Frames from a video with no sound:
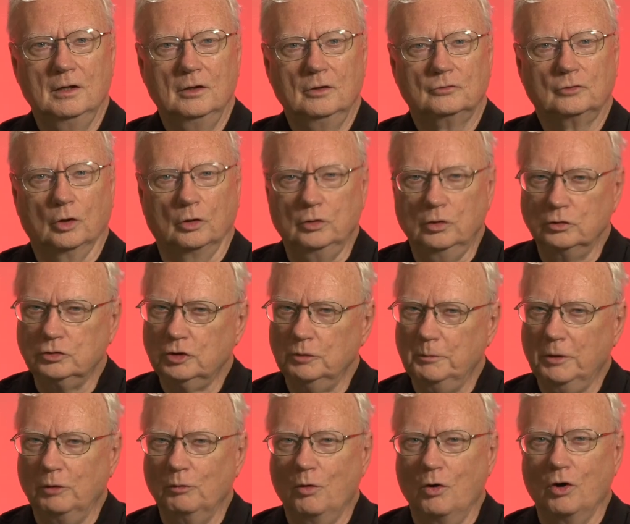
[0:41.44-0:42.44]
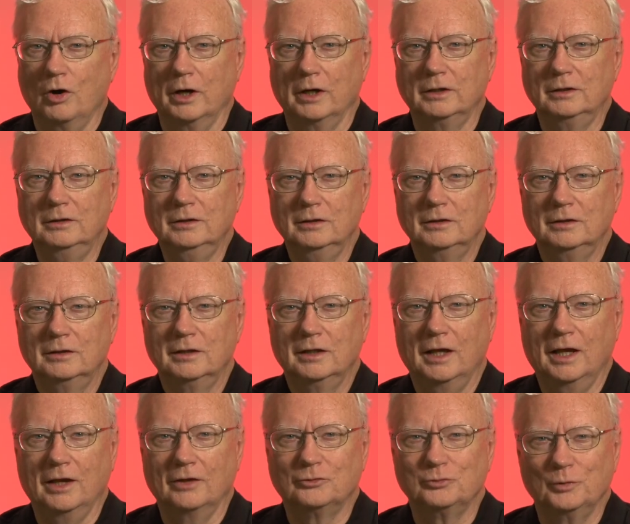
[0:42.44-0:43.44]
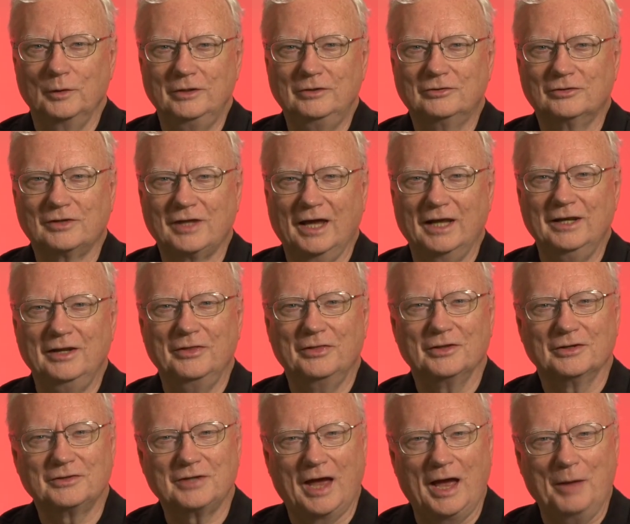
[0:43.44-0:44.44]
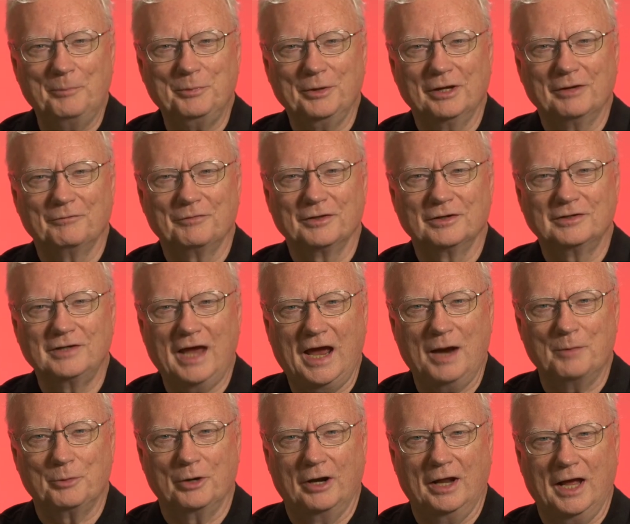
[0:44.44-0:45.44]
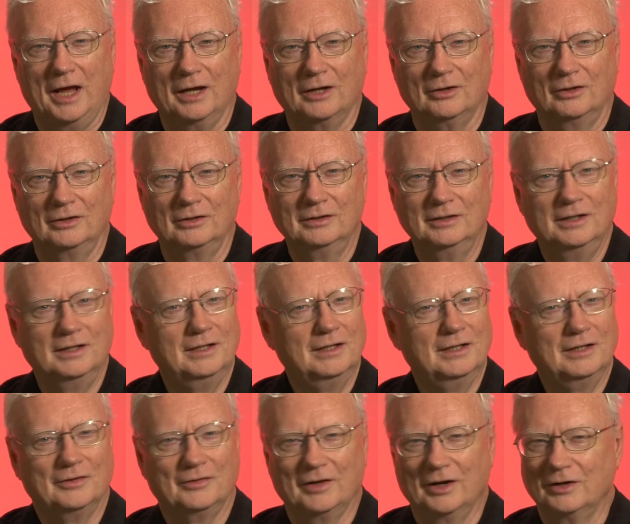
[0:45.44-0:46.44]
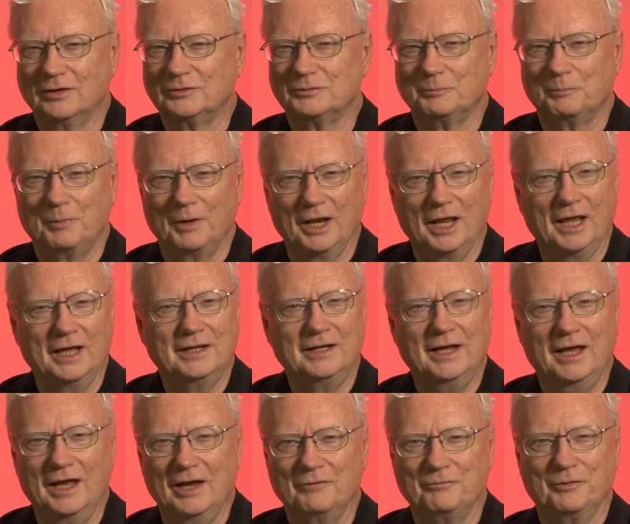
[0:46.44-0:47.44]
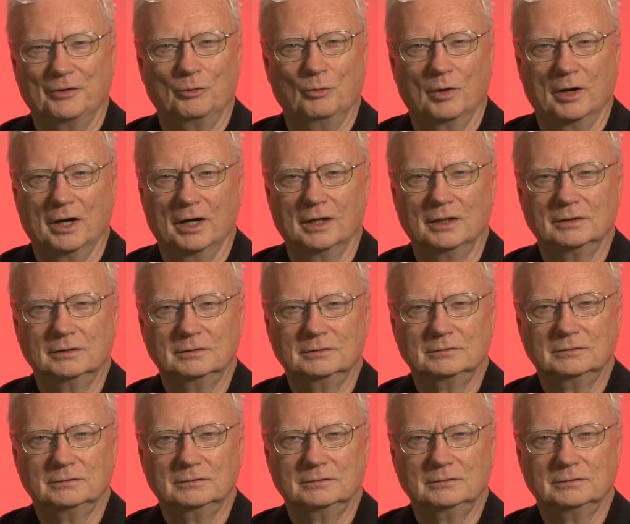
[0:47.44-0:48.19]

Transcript: So you should be warned as we study the topic of the tabernacle, there's blood everywhere.